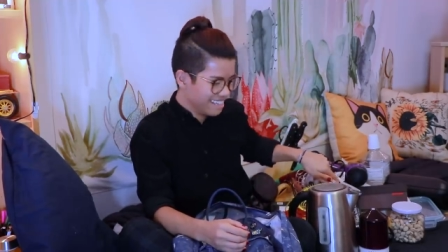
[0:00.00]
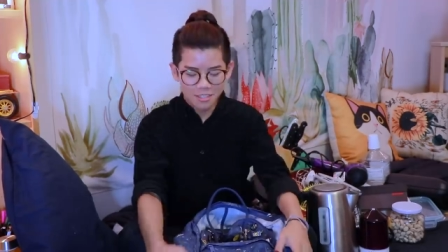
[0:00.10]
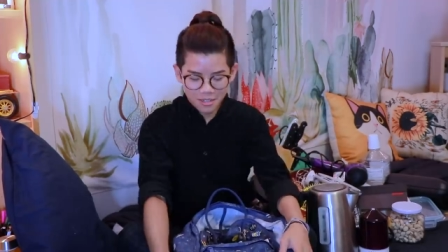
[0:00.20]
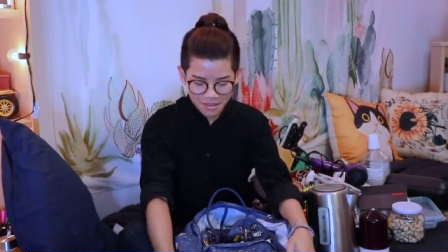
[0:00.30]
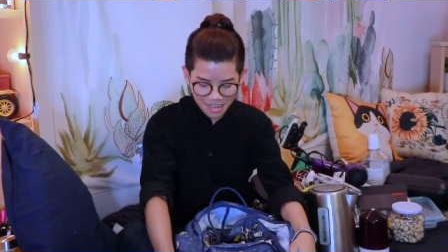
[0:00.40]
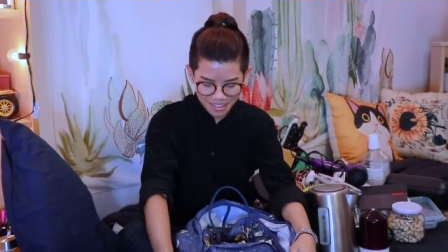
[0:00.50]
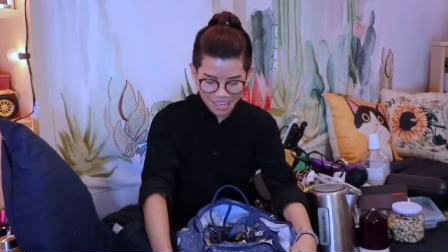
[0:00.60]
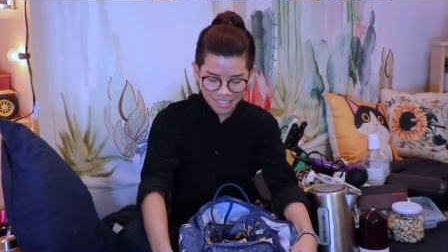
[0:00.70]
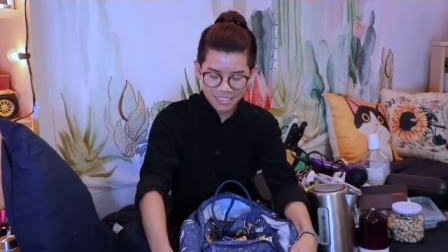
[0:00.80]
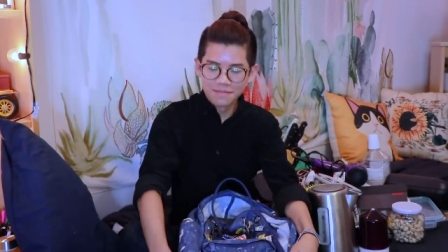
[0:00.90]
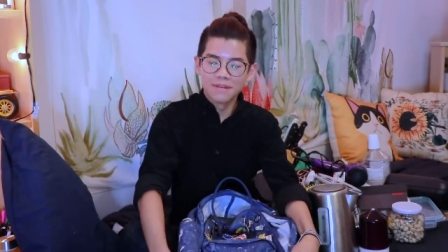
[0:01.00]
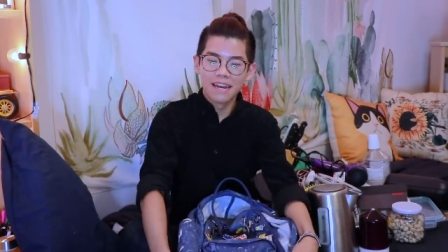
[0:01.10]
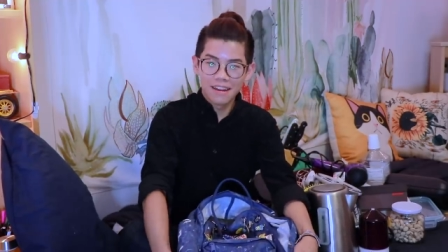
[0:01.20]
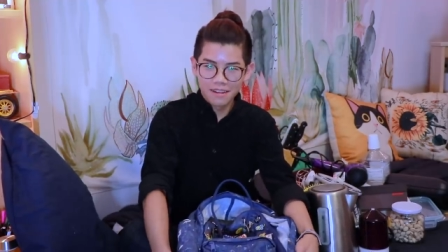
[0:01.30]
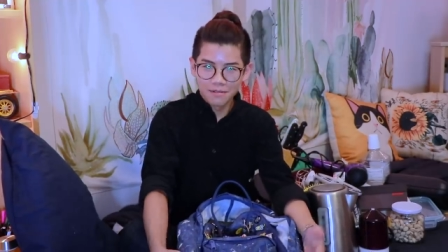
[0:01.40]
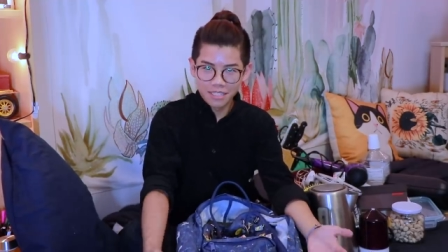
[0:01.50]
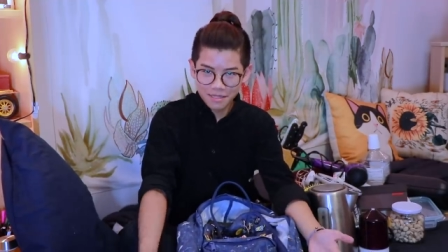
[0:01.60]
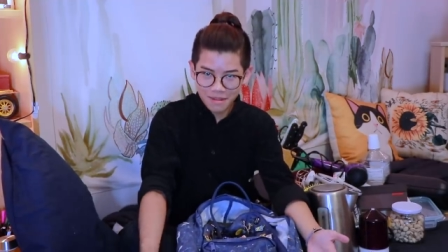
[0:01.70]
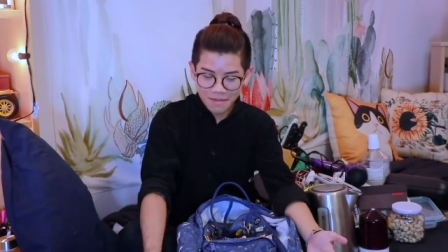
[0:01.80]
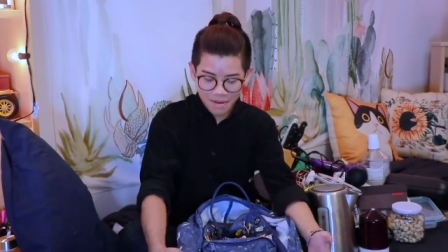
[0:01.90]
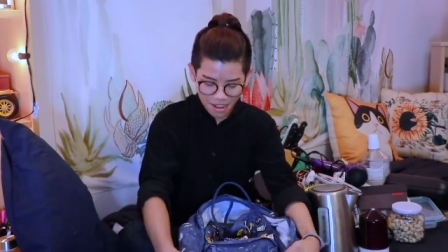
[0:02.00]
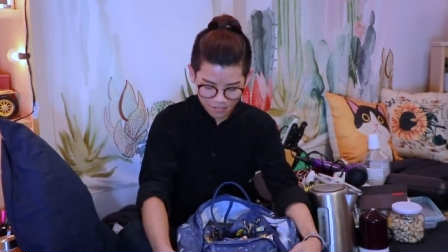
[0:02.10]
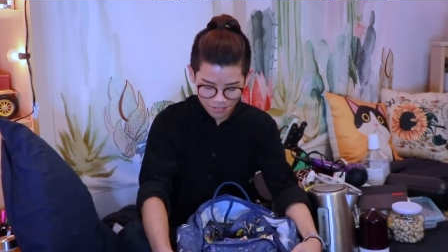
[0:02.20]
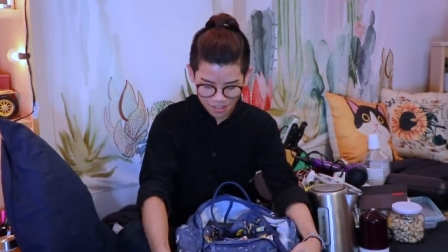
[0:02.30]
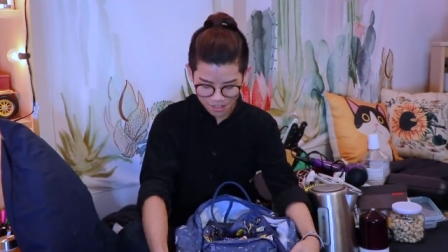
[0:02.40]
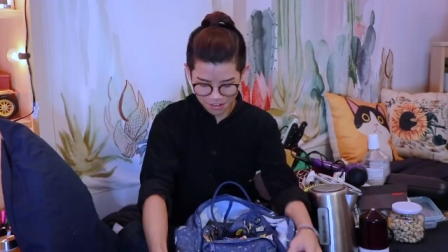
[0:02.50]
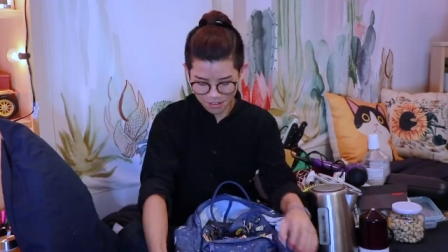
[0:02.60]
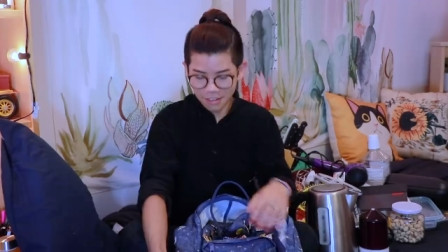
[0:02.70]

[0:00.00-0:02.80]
So yeah, that is my what's in my bag video.